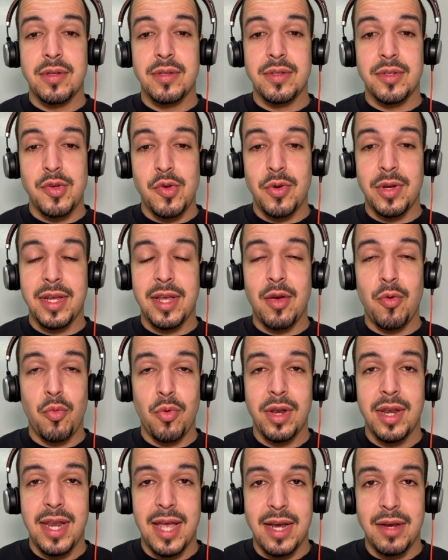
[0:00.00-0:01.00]
You only get
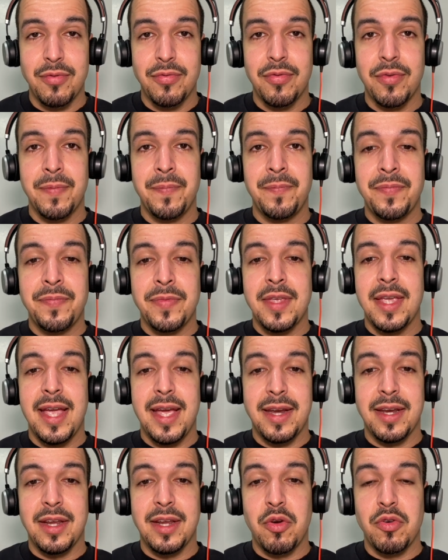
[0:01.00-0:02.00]
one life,
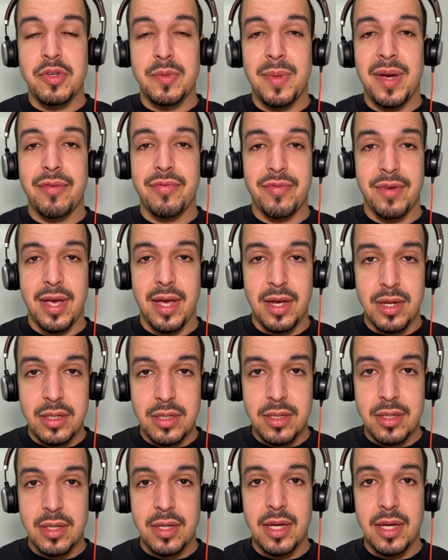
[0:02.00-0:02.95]
and it goes by fast.